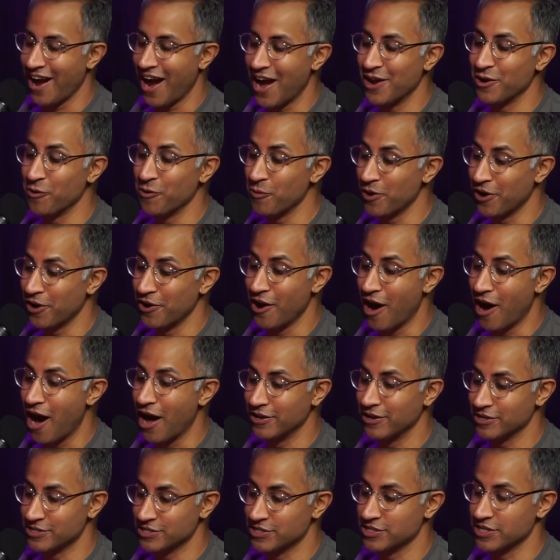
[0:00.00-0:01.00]
I don't want to
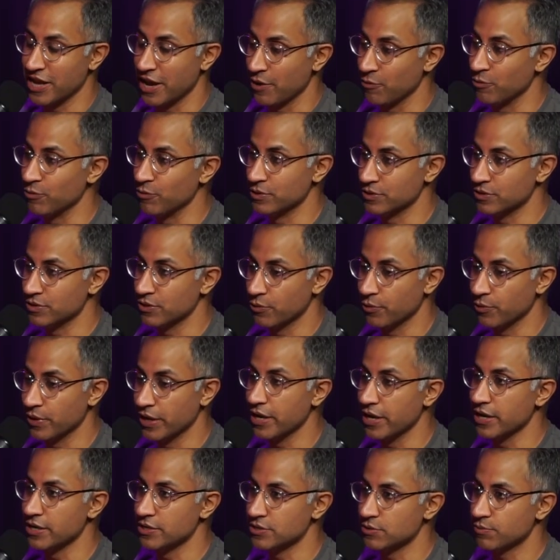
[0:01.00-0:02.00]
not say who is who he
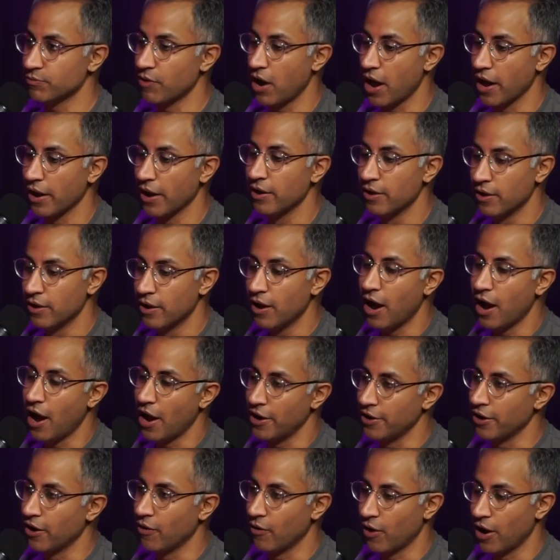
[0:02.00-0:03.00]
no, is, no, right?
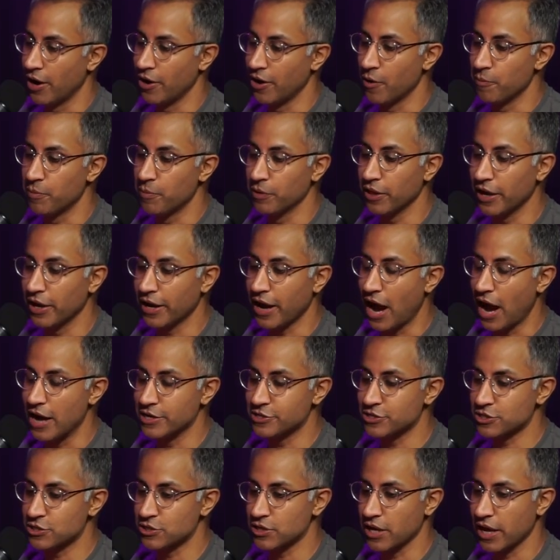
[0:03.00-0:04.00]
I know, you. I know, but like I
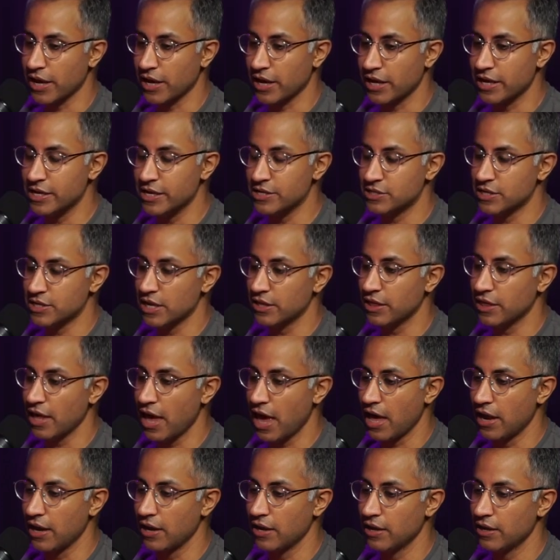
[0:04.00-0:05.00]
just like he said
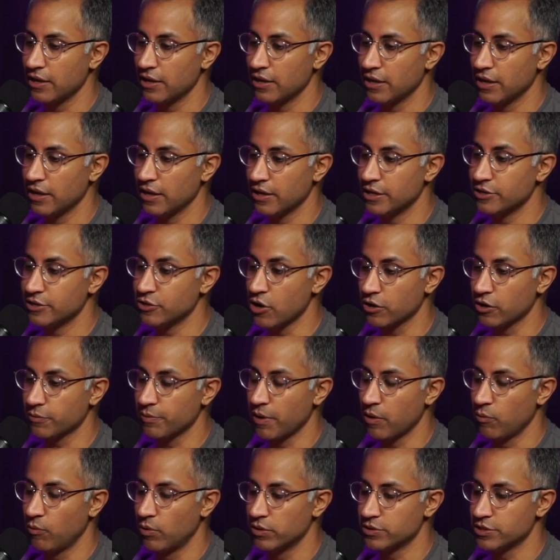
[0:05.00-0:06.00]
that he talked
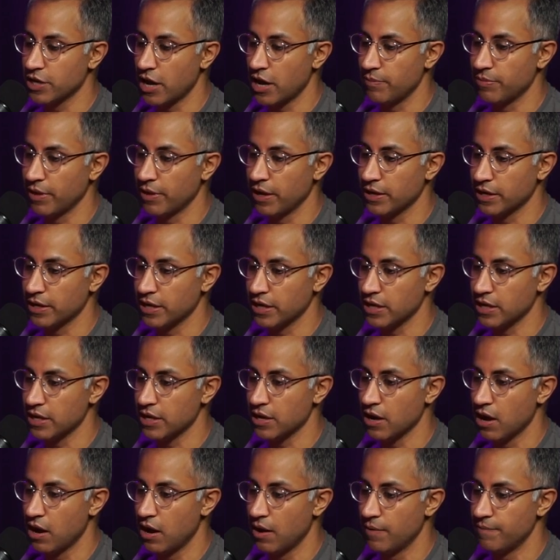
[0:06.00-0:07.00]
about one time that
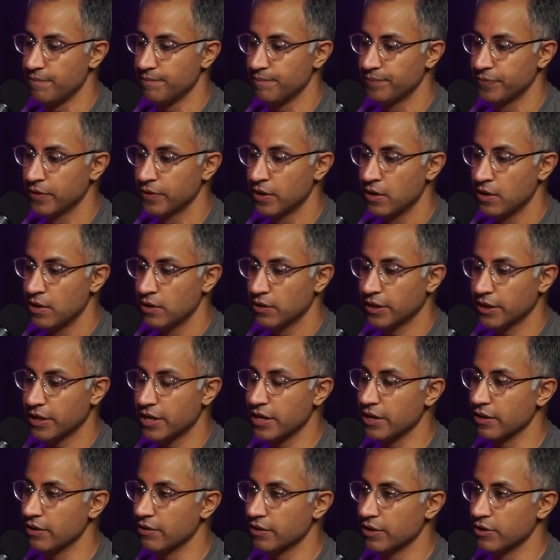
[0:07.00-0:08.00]
he um like
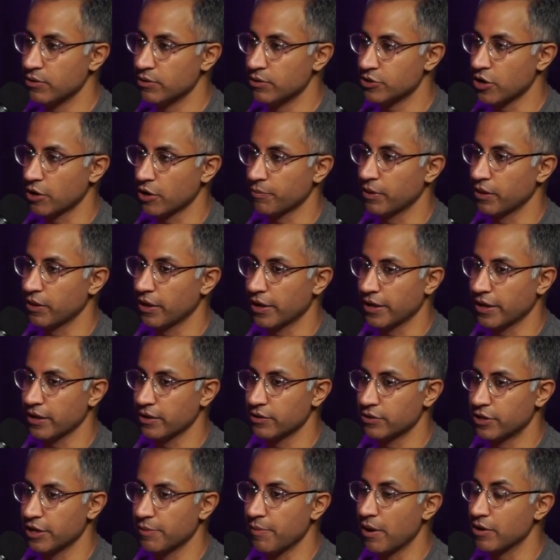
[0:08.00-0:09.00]
he, you know he talked about
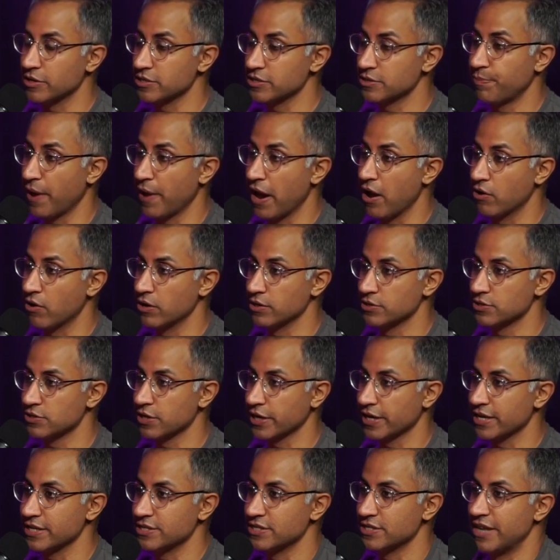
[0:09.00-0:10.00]
like think about his parents
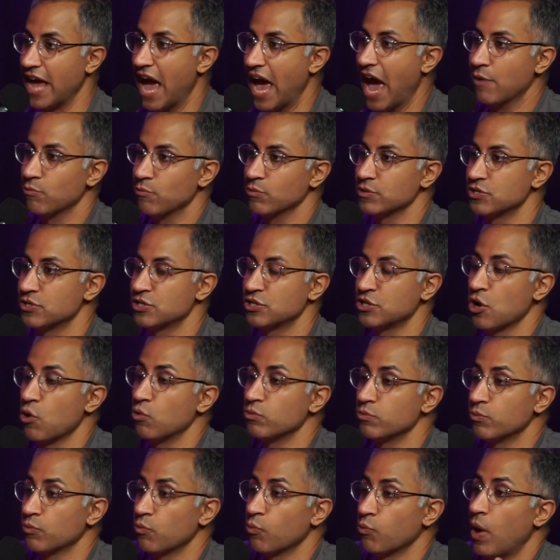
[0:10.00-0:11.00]
like his dad was
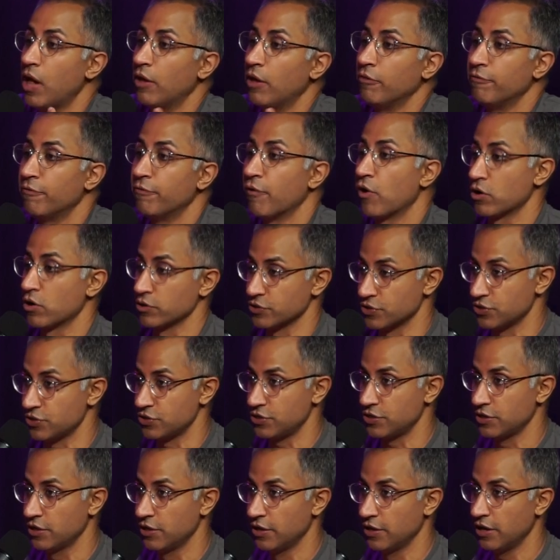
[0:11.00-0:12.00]
so well
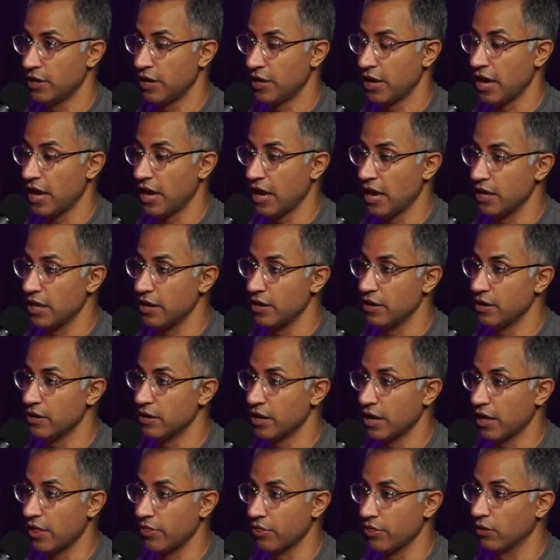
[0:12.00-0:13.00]
versed mm-hmm.
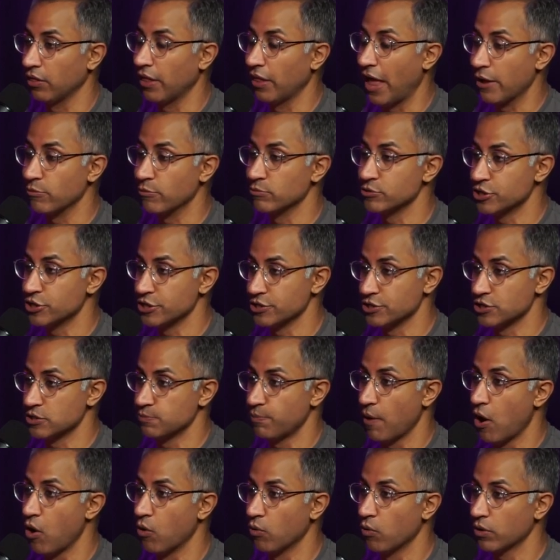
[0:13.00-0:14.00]
in in the language he
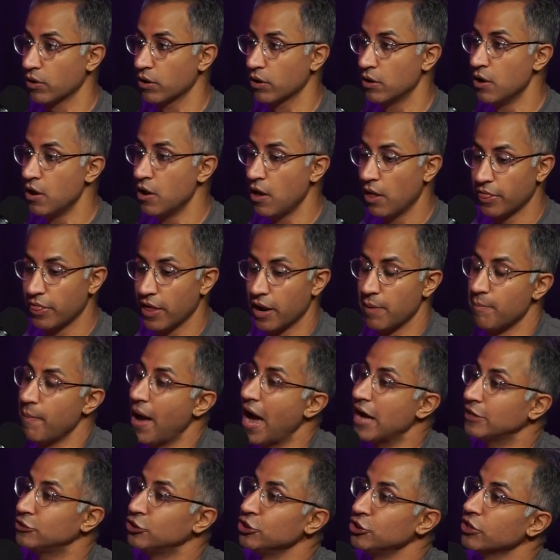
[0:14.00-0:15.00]
spoke mm-hmm. that
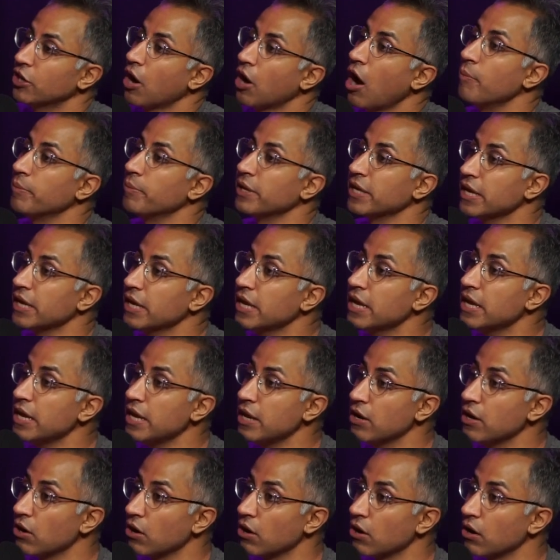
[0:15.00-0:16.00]
imagine mm-hmm. coming
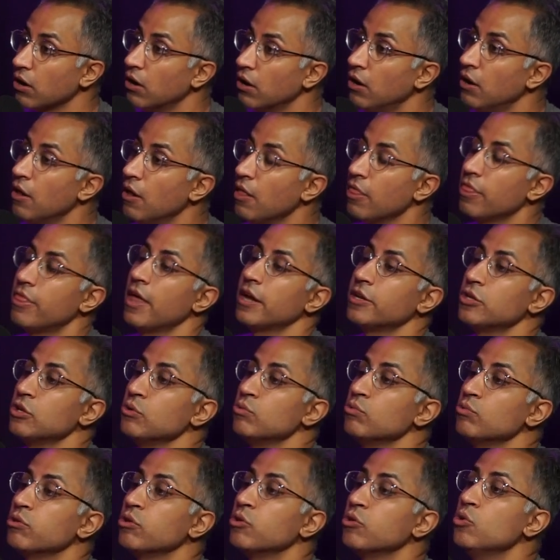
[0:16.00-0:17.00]
here yeah. that
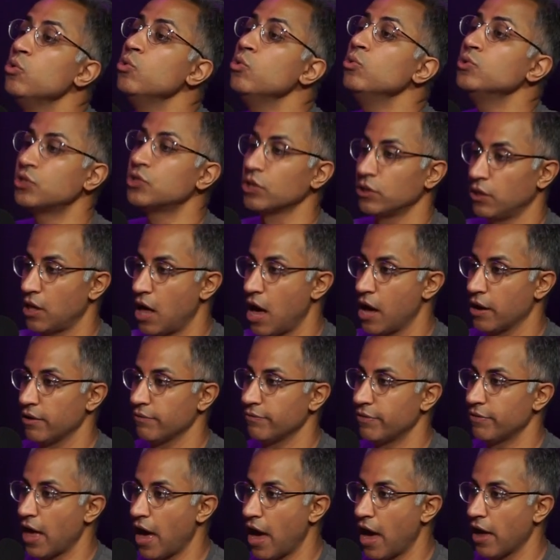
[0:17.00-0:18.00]
you lose a lot
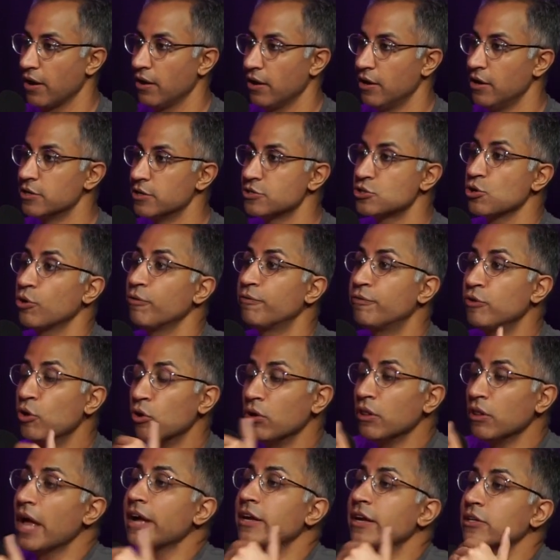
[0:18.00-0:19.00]
of oh, that. yeah. So if
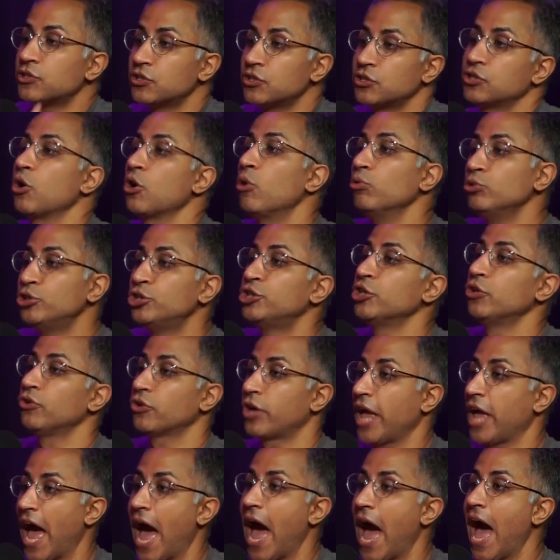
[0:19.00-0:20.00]
you're like a social
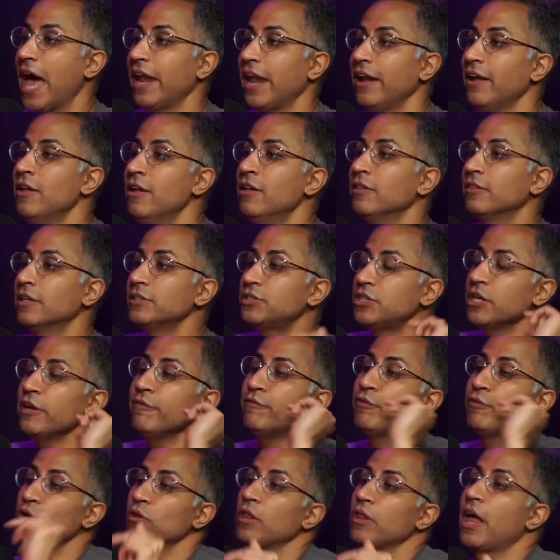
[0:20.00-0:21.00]
cat, yep. let's say
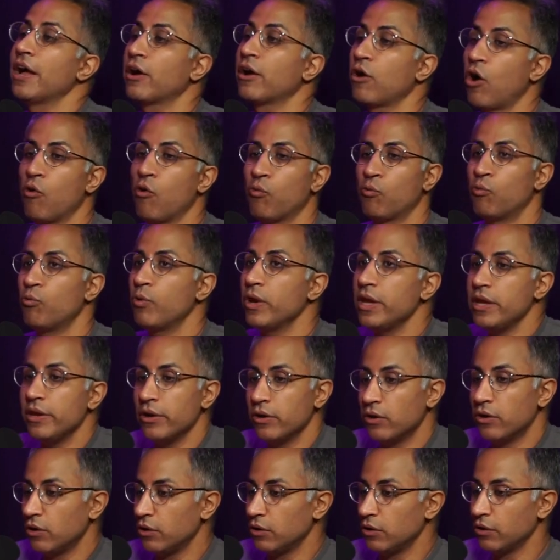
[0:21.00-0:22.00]
if you're like a
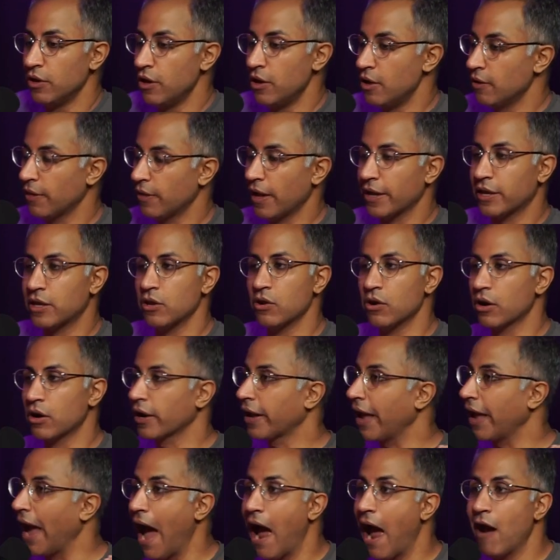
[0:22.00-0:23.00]
real like you're a
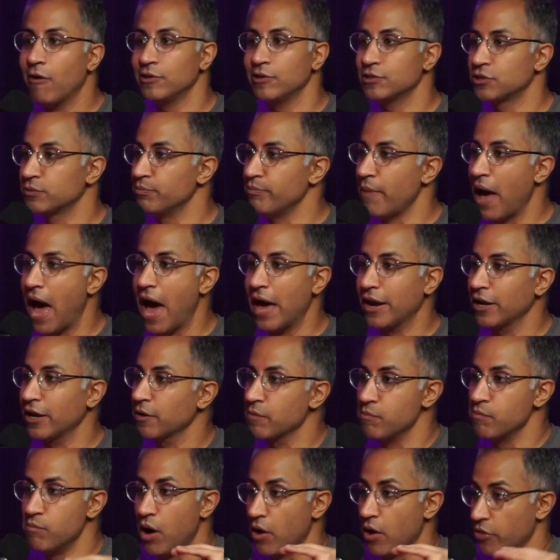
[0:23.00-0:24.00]
charismatic
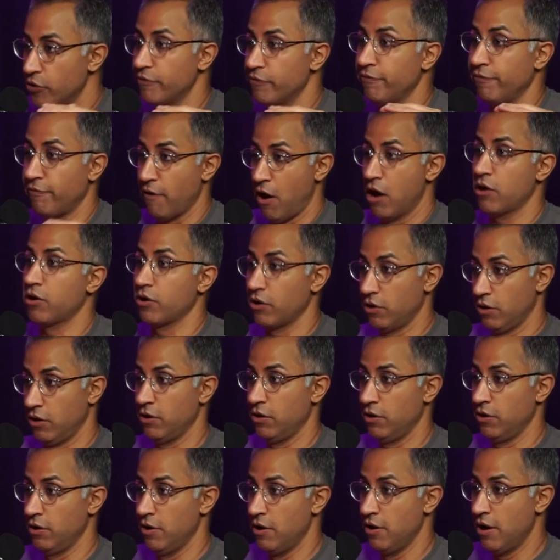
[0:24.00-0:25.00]
motherfucker
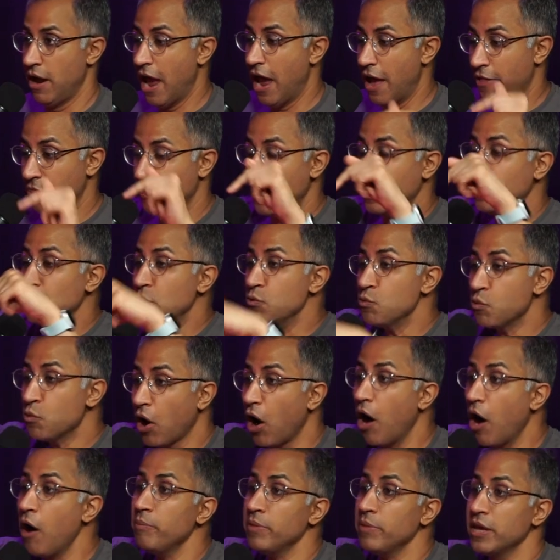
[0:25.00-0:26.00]
and then you
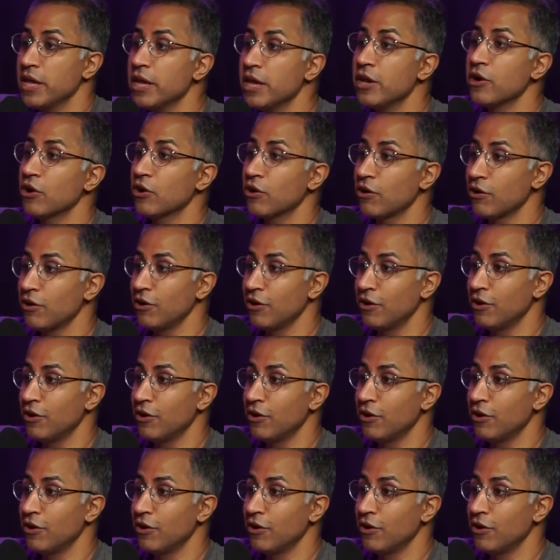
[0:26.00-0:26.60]
come here